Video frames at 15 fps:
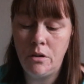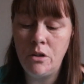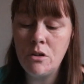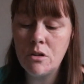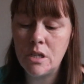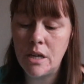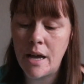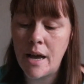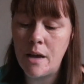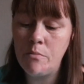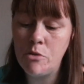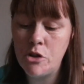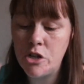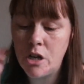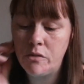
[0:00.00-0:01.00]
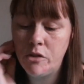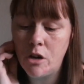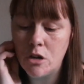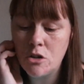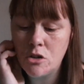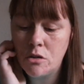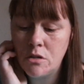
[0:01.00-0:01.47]
looked at how much I've
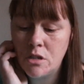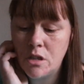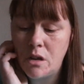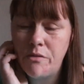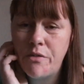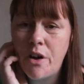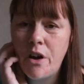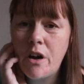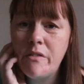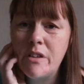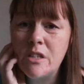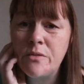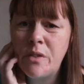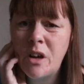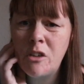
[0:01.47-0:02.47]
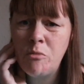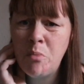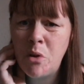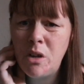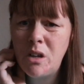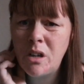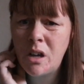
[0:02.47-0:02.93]
got done so far. It's
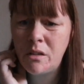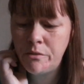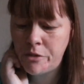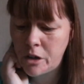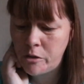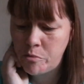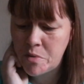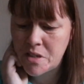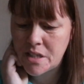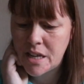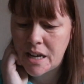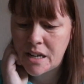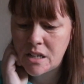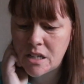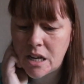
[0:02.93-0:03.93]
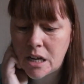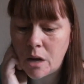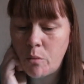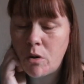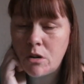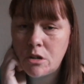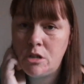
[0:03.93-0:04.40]
5.95%
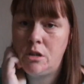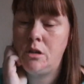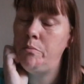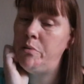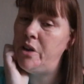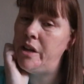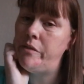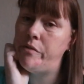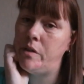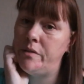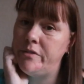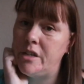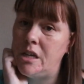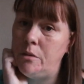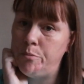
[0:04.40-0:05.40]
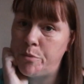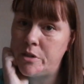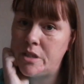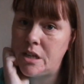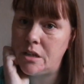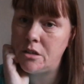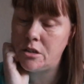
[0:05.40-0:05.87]
and I want to complete
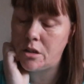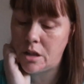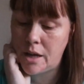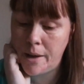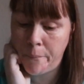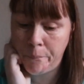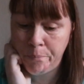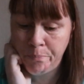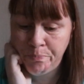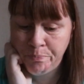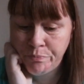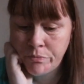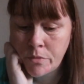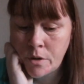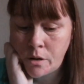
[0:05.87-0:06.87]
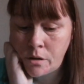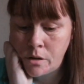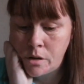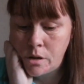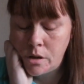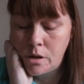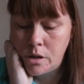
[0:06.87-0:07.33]
15% on that.
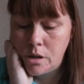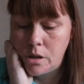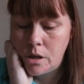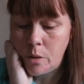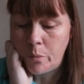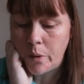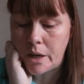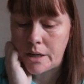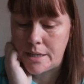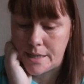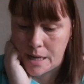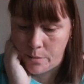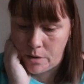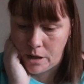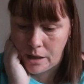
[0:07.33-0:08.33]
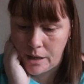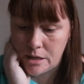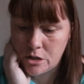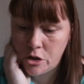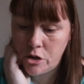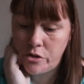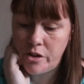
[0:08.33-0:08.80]
Pandemic,
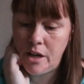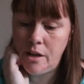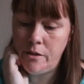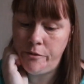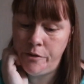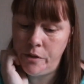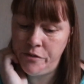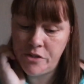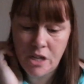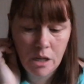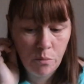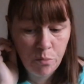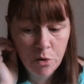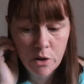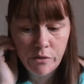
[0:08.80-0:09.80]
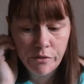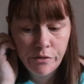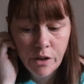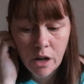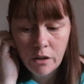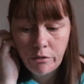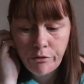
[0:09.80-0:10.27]
it's currently at
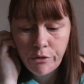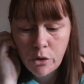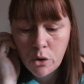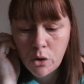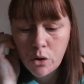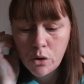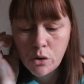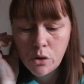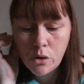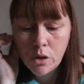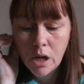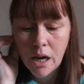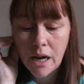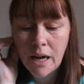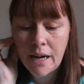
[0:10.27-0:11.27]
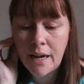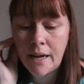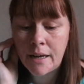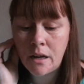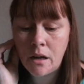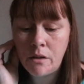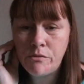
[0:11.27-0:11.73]
15.54
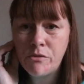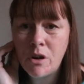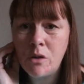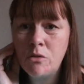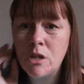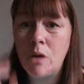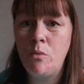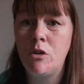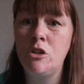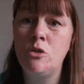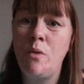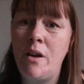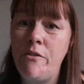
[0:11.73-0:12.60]
and I've wrote I want